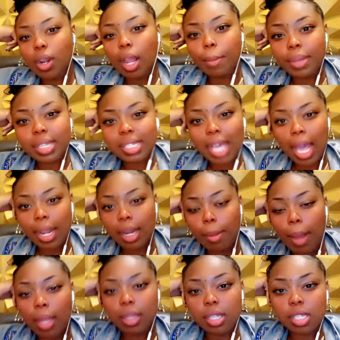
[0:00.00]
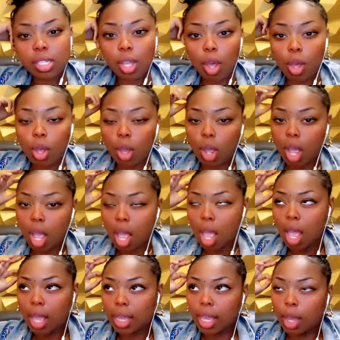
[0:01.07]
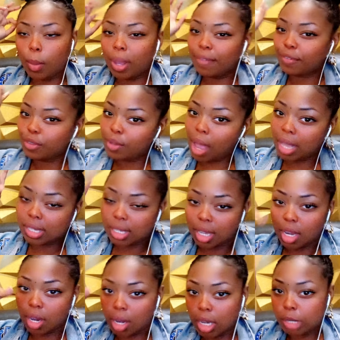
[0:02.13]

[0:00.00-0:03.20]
I'm excited about this song. Can't wait for you guys to hear it.